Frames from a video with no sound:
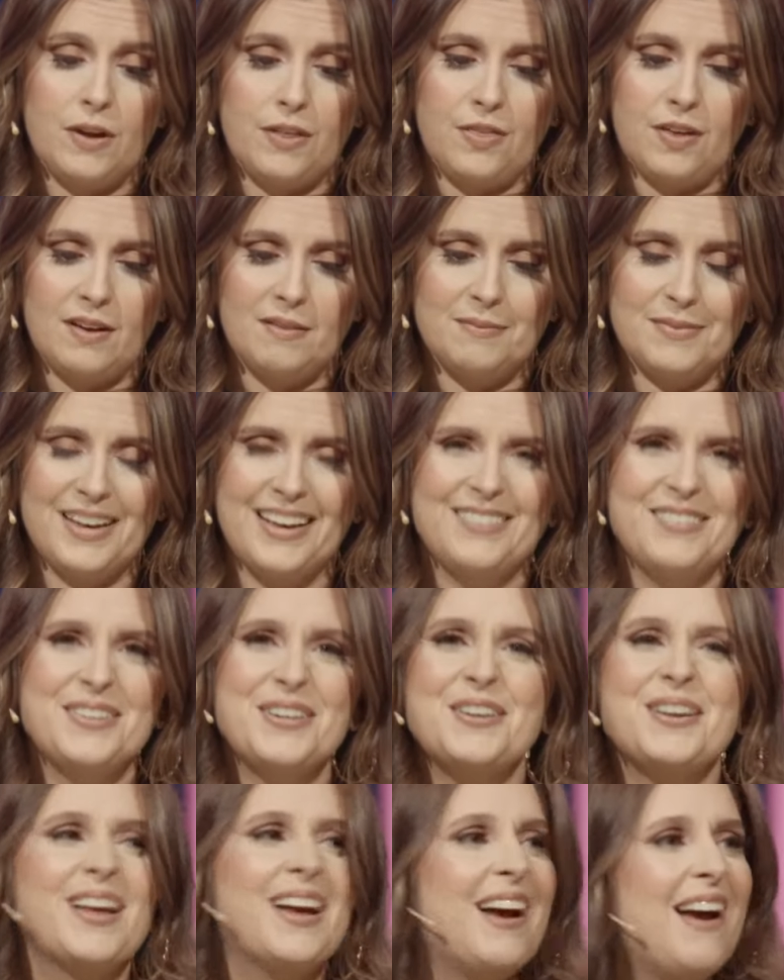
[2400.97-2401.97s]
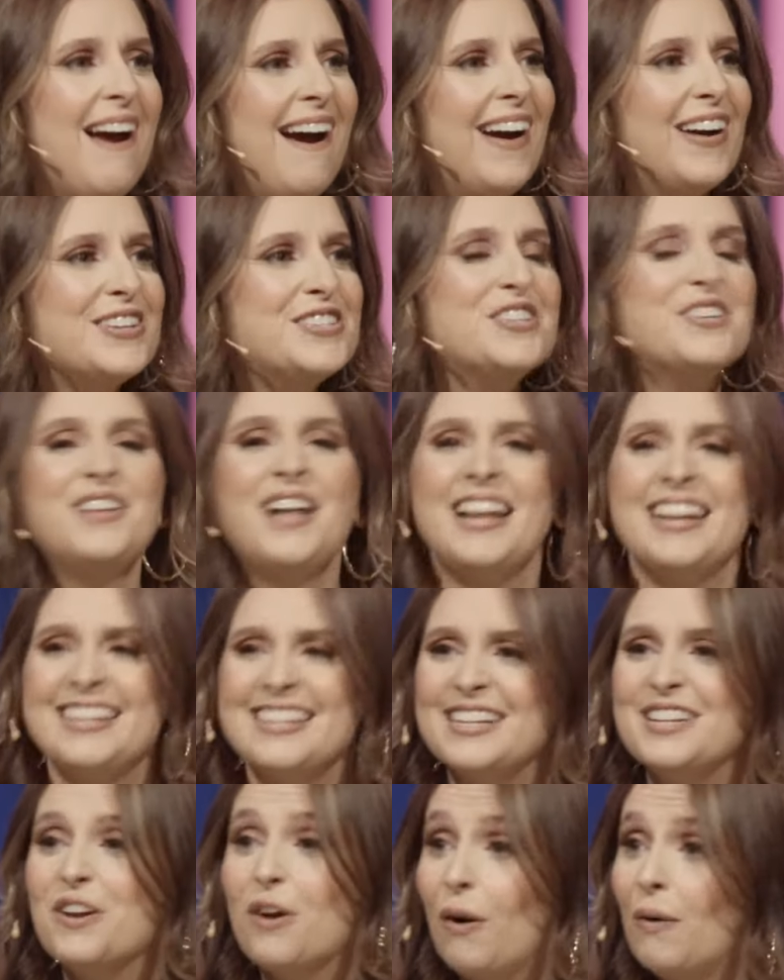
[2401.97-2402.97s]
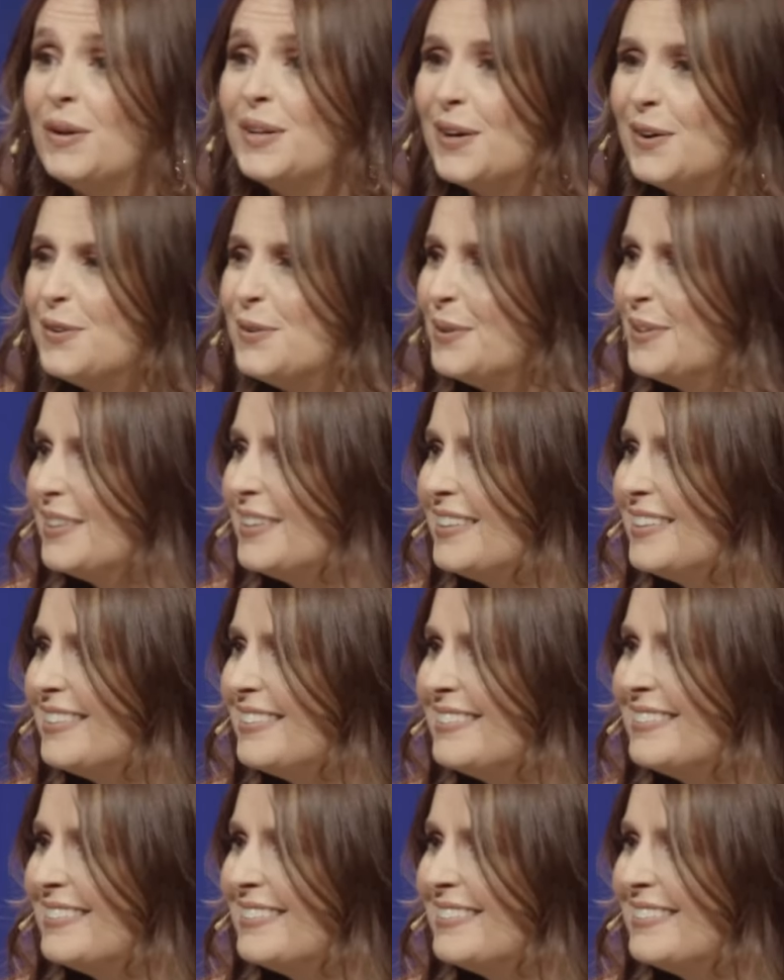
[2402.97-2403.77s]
with him. Aren't you glad he didn't go alone?